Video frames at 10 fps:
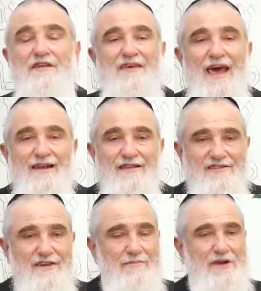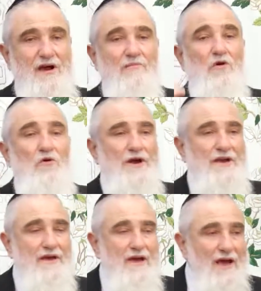a tendency to become
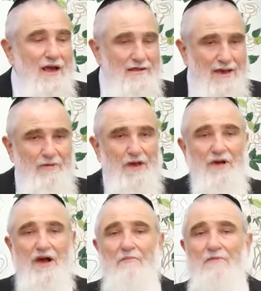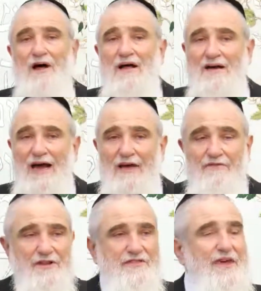haughty, to be, become a bald guy,
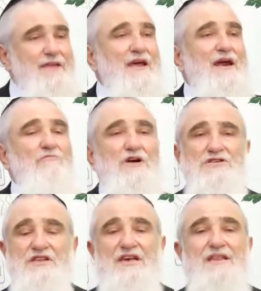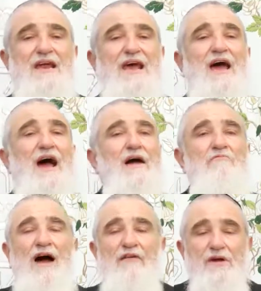but to think that I'm rich, to think that I,
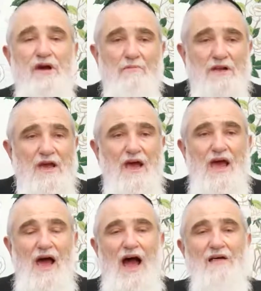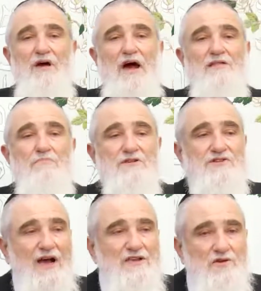I, I become, an, I, I
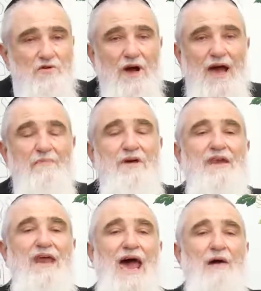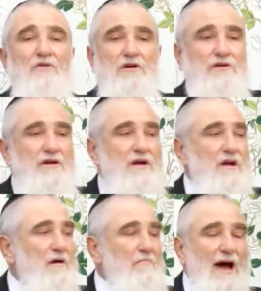start to be enamored
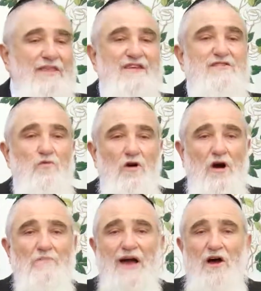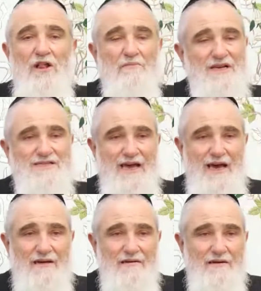by this world, by Olam
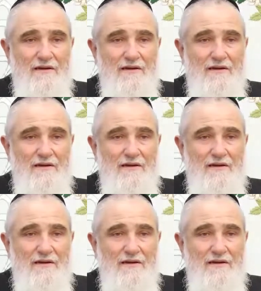Hazeh.